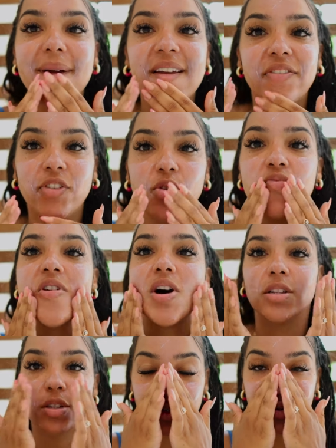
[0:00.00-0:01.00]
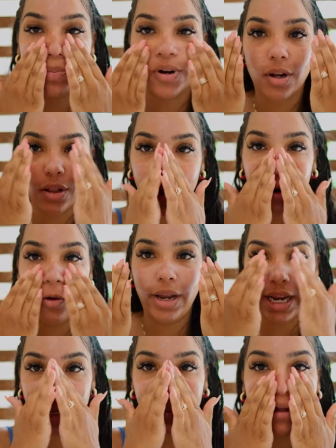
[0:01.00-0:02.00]
if you want super
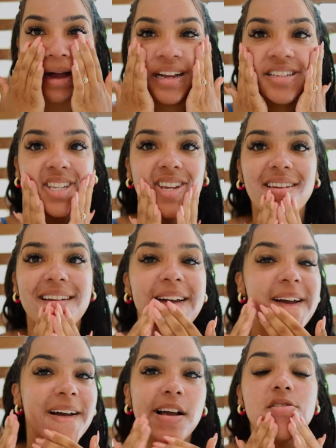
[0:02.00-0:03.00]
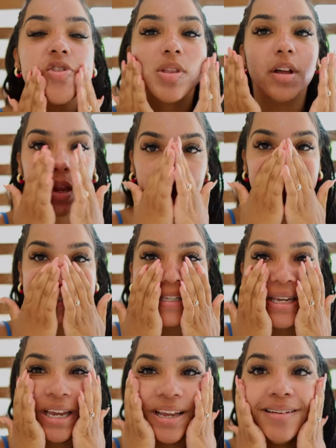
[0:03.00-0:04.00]
glowy, glassy looking
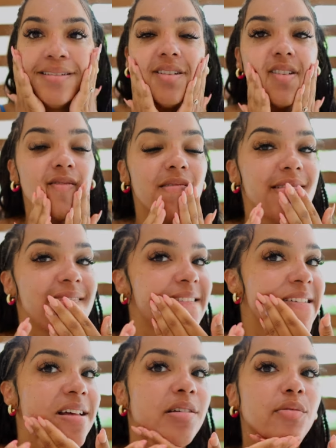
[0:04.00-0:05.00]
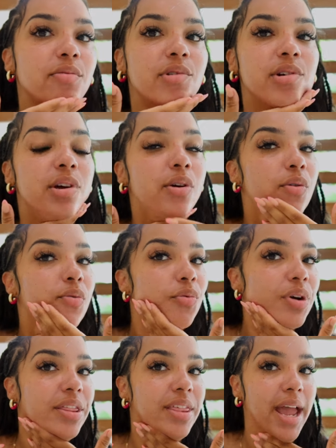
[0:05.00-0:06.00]
skin
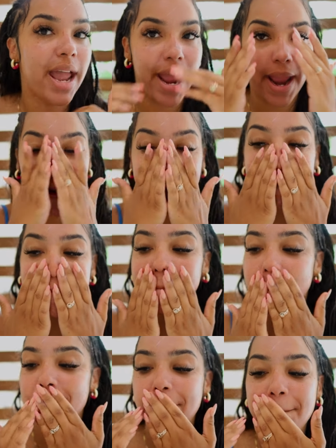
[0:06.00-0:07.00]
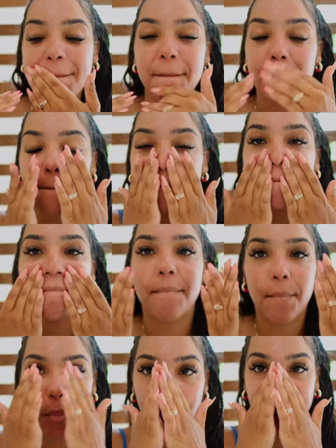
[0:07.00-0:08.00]
with a
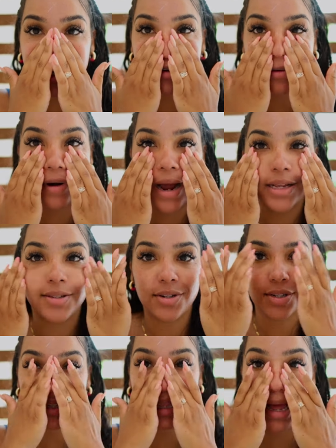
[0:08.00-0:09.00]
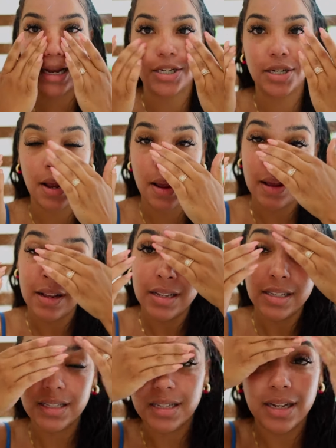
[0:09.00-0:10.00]
moisturizer slash
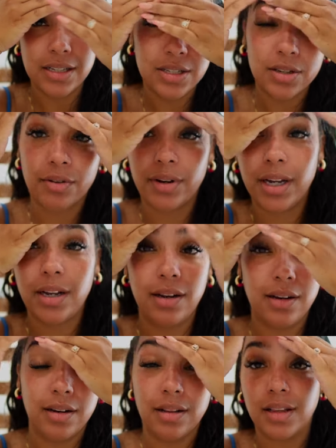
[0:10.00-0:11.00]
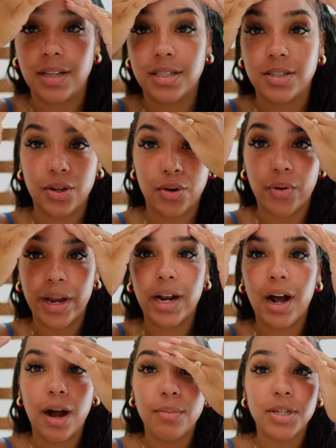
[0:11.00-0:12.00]
sunscreen, this is a great
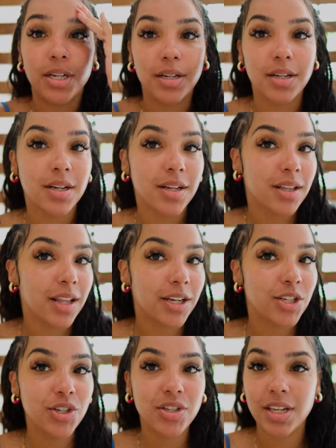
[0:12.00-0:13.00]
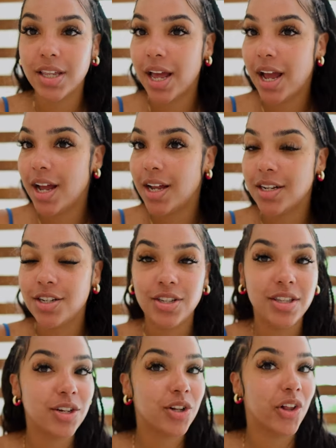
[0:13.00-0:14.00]
option. Like, do you see that? Do you see
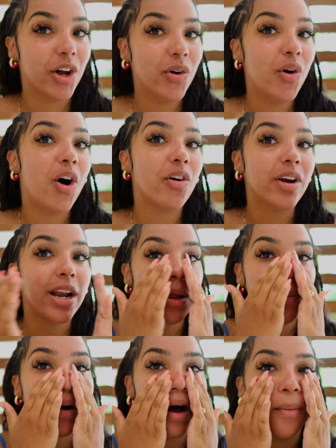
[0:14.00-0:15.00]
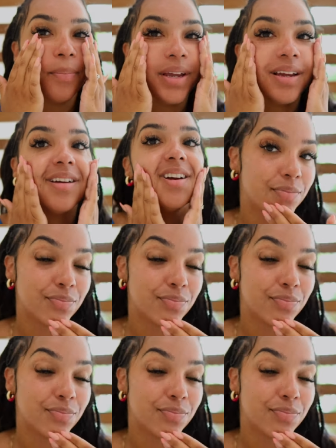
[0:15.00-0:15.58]
the glow already popping?